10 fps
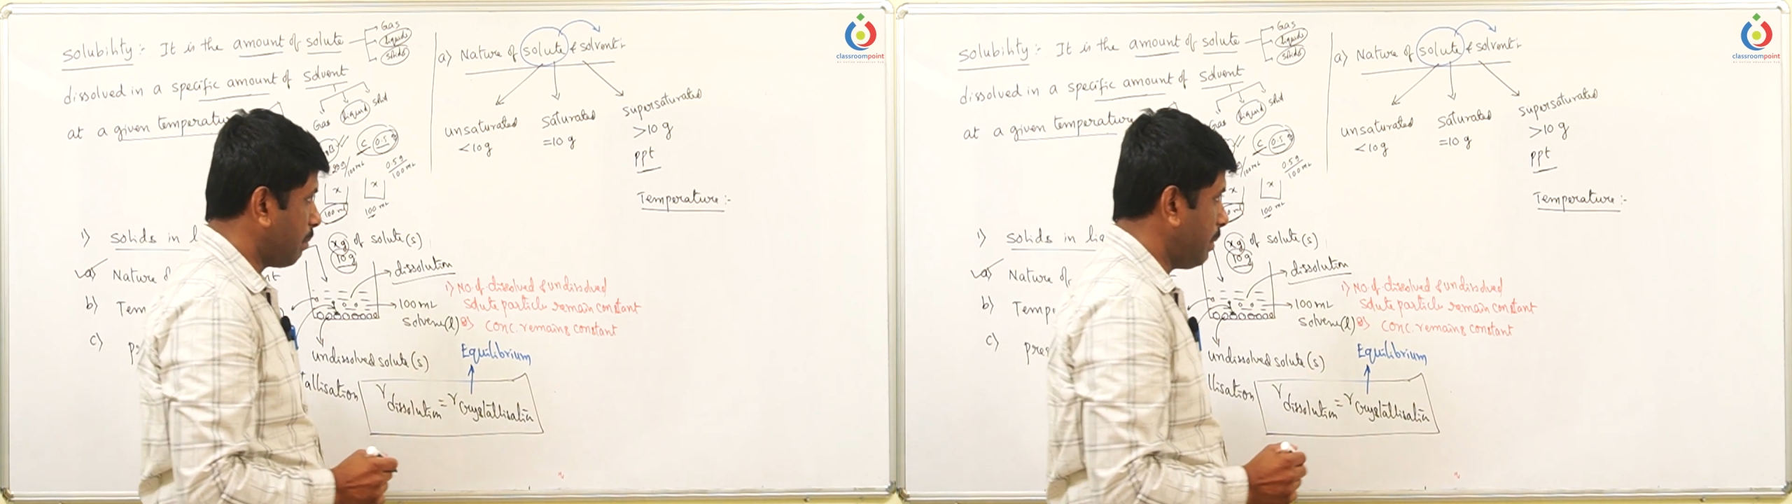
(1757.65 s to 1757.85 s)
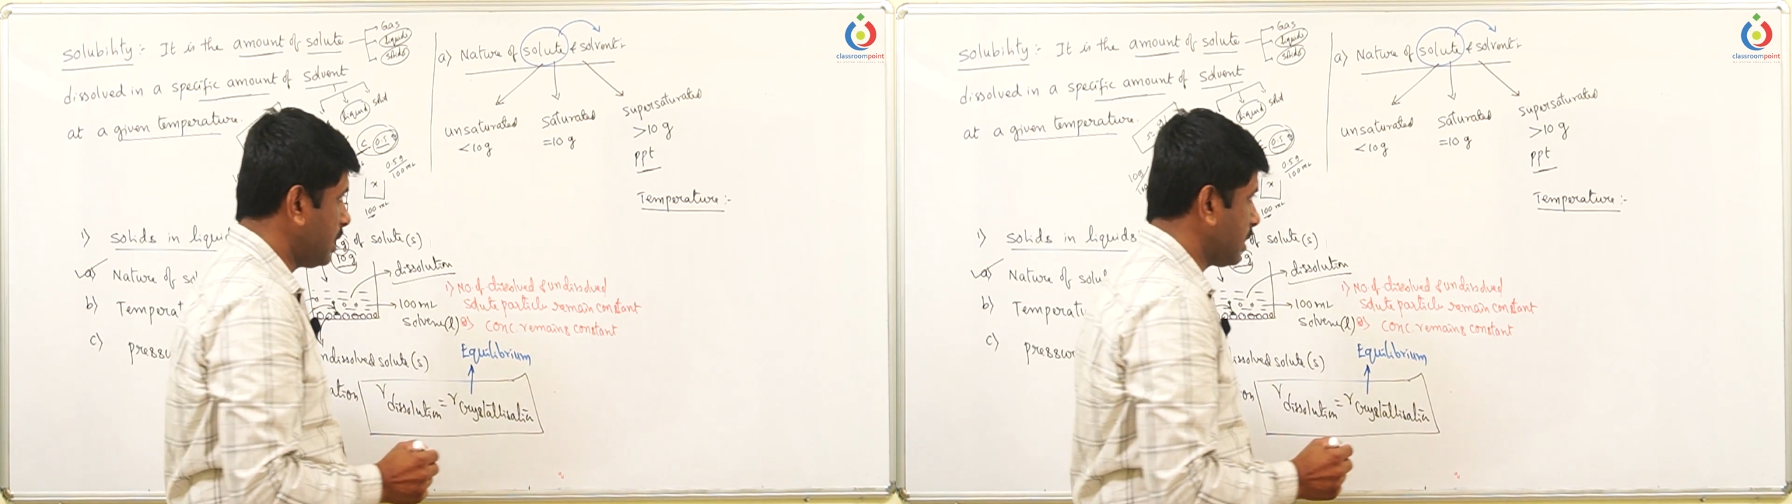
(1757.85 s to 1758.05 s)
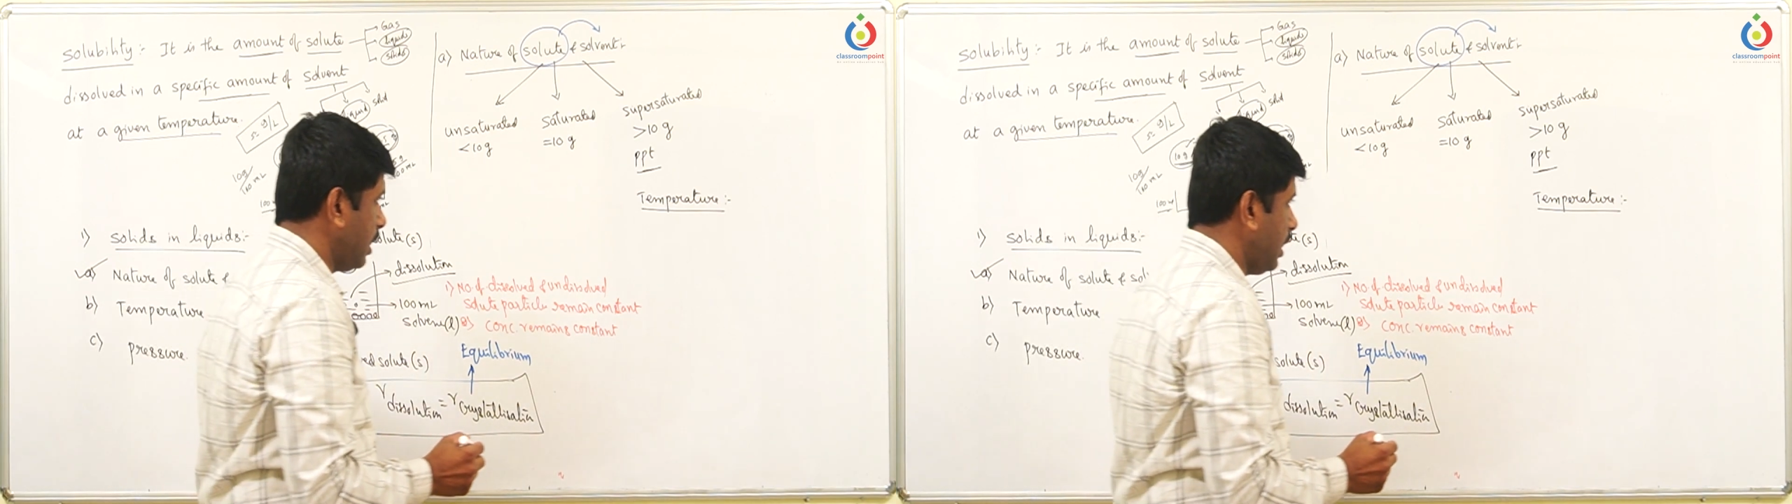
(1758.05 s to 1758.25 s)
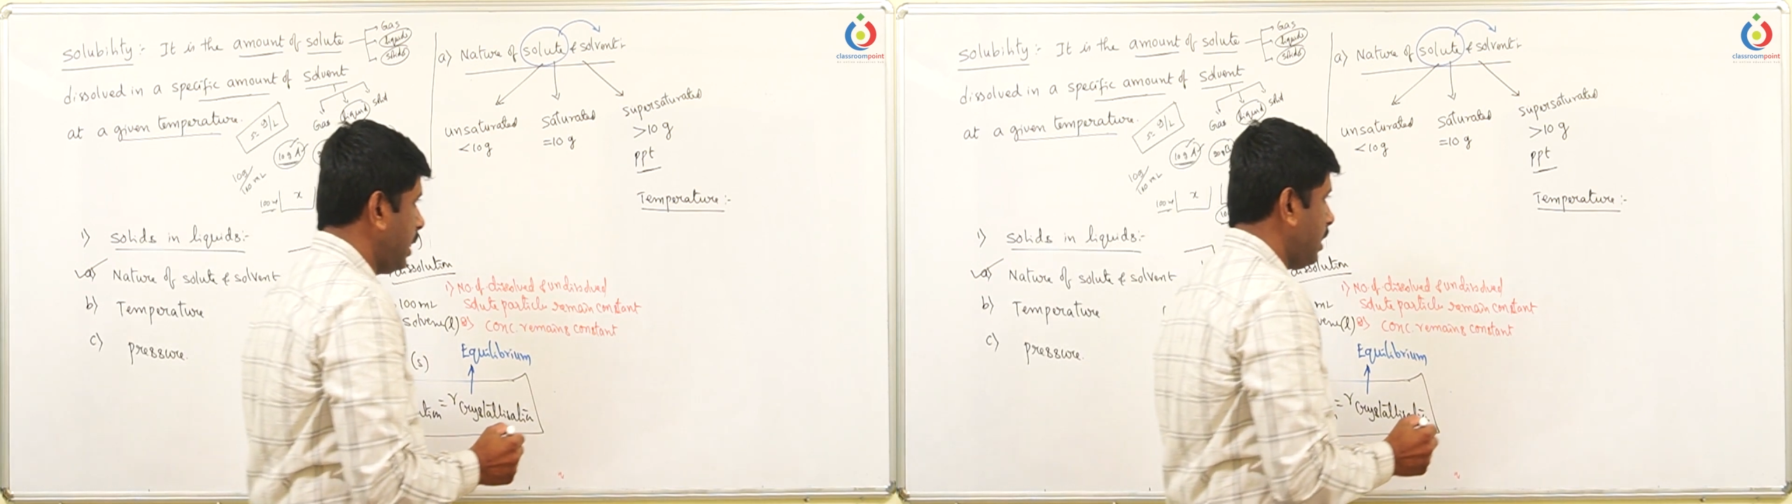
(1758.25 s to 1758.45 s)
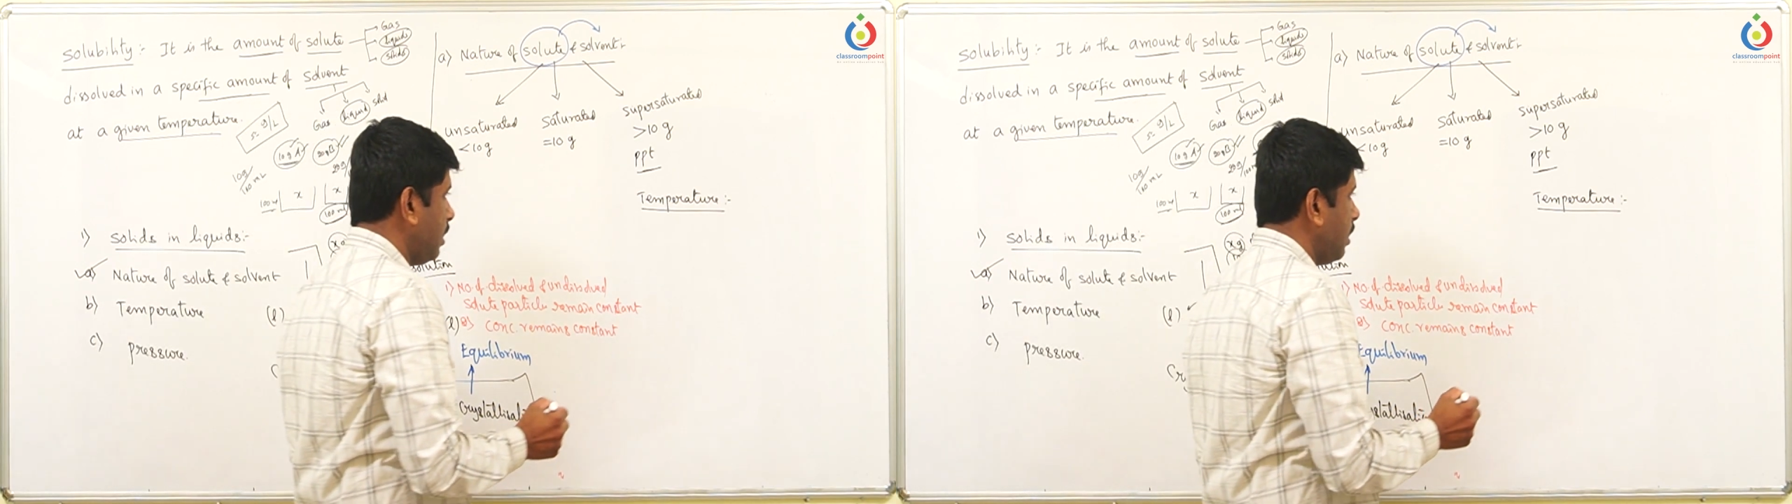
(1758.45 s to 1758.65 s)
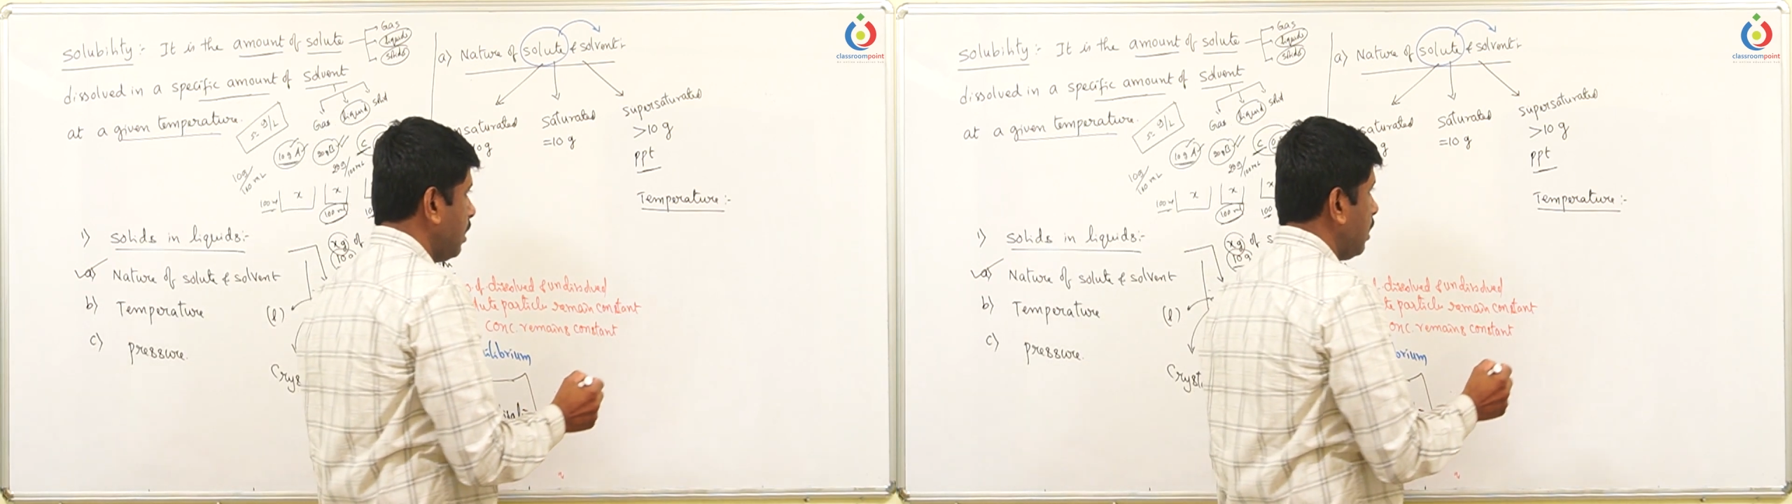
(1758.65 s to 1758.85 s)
basically